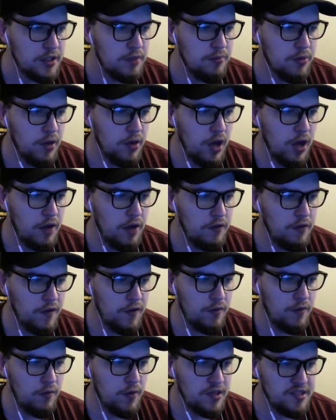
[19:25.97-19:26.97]
But I
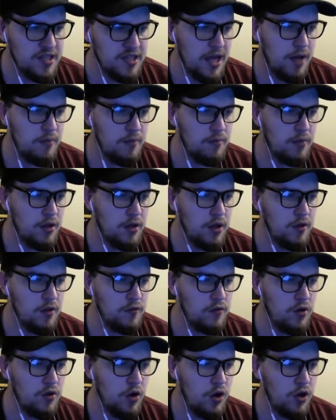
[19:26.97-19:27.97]
think West Ham
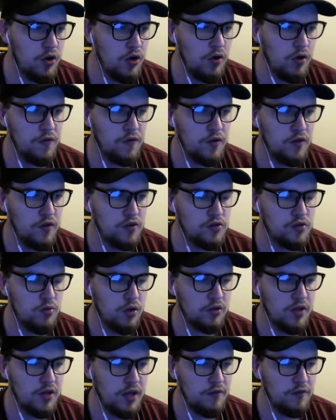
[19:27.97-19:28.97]
have got enough in the
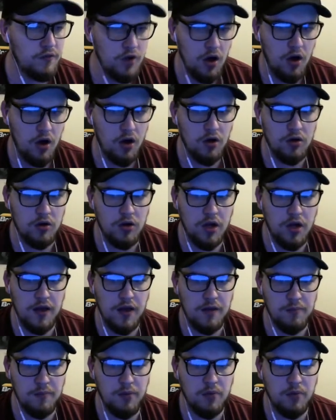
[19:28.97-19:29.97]
squad they've got, and
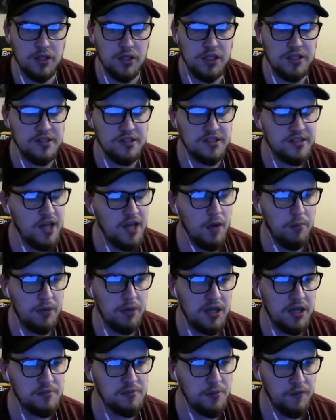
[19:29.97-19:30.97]
they probably need to sell
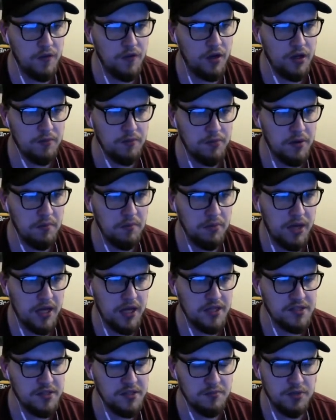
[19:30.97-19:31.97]
players before they bring
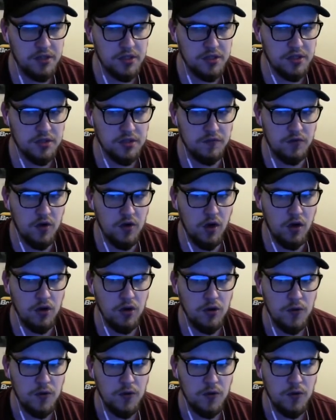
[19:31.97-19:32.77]
players in, because they've got